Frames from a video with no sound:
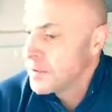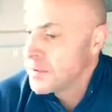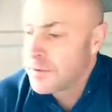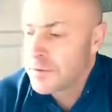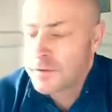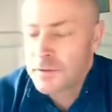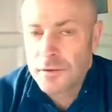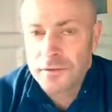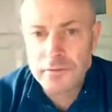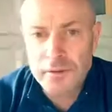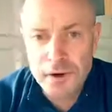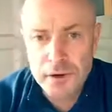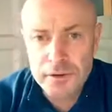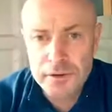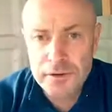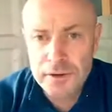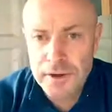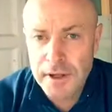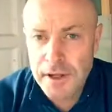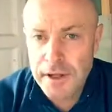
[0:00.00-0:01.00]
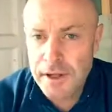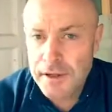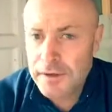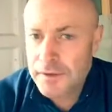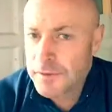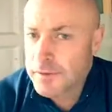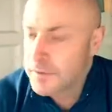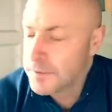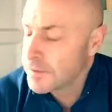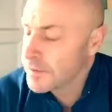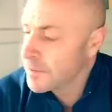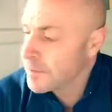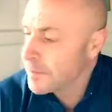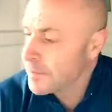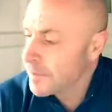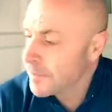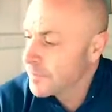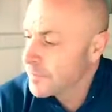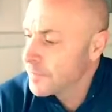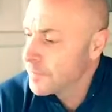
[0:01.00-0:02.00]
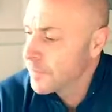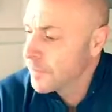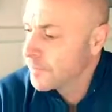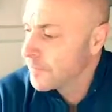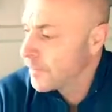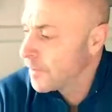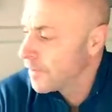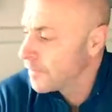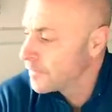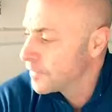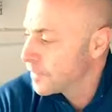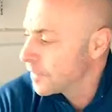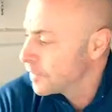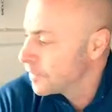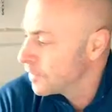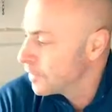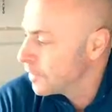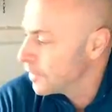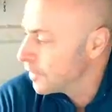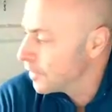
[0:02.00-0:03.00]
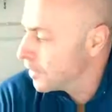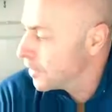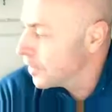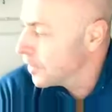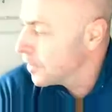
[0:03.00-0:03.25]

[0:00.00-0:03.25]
just done rows today. So far I've done